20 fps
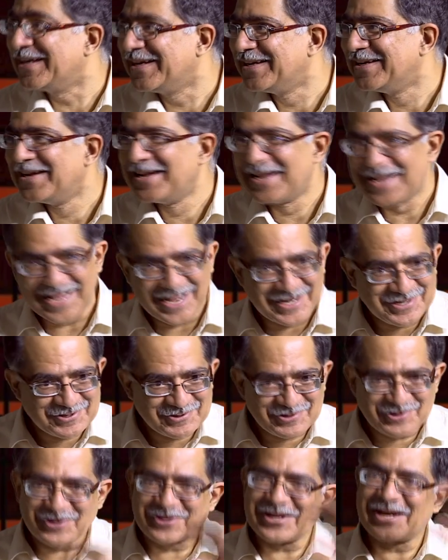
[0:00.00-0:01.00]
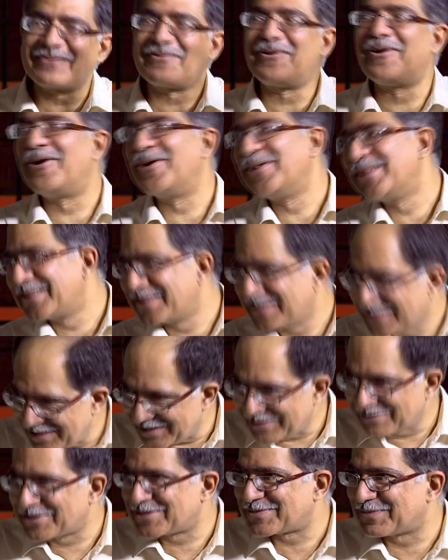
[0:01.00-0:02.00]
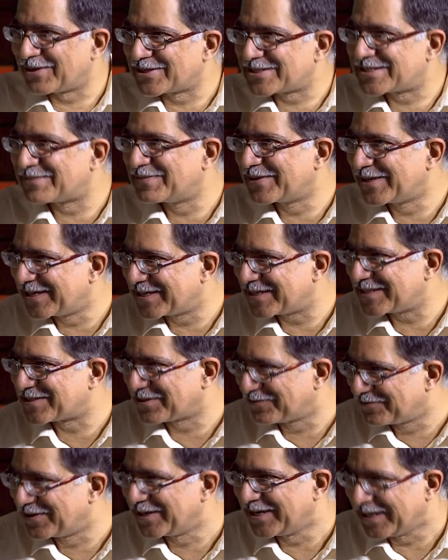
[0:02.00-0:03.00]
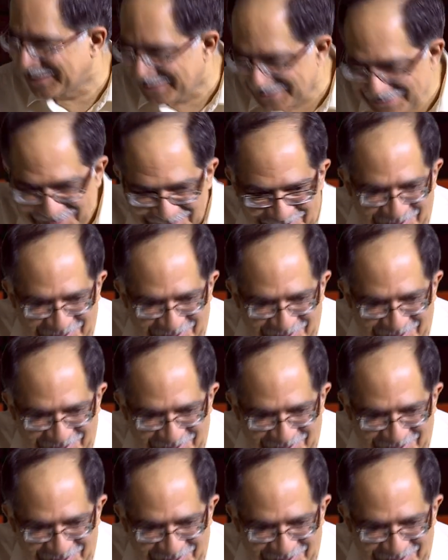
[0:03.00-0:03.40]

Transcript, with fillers: Credible. And you don't have all the responsibilities of winning.